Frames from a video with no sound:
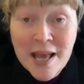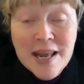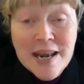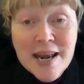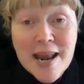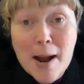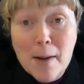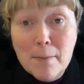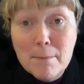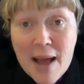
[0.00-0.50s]

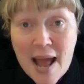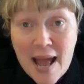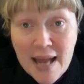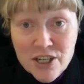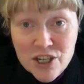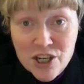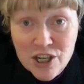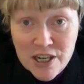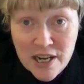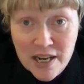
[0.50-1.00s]
Now,
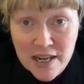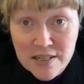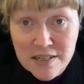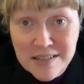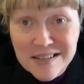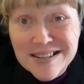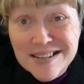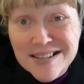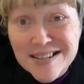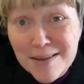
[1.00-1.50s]
matching
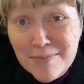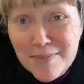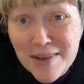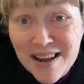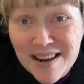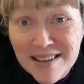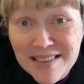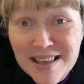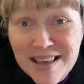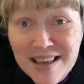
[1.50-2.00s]
test, same
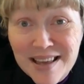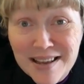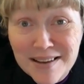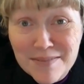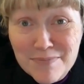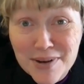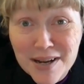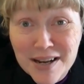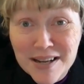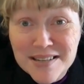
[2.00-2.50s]
kind of
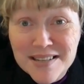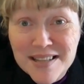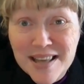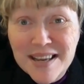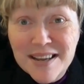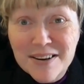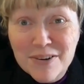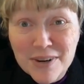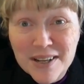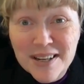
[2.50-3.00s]
thing, because
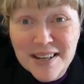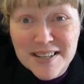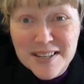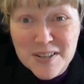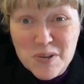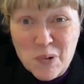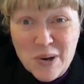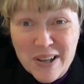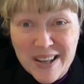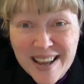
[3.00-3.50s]
they can really
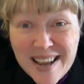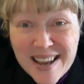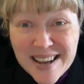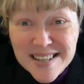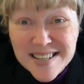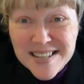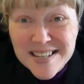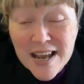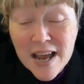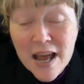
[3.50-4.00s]
sort of
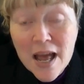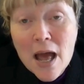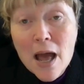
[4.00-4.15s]
guess.